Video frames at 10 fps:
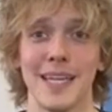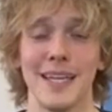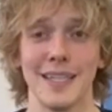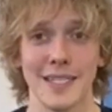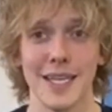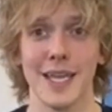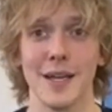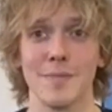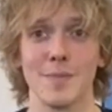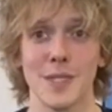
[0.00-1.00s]
take
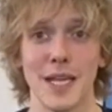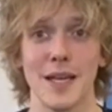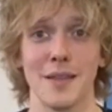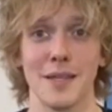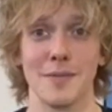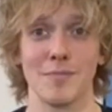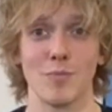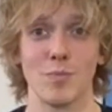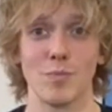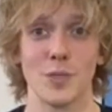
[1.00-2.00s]
care, stay healthy,
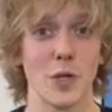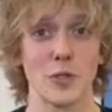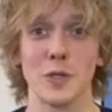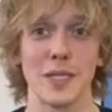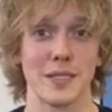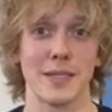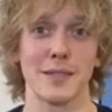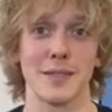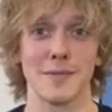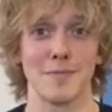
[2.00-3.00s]
social
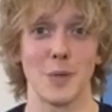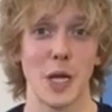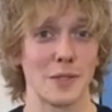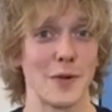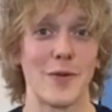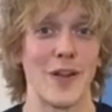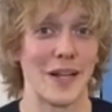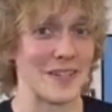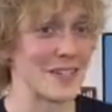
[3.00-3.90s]
distance, talk to your friends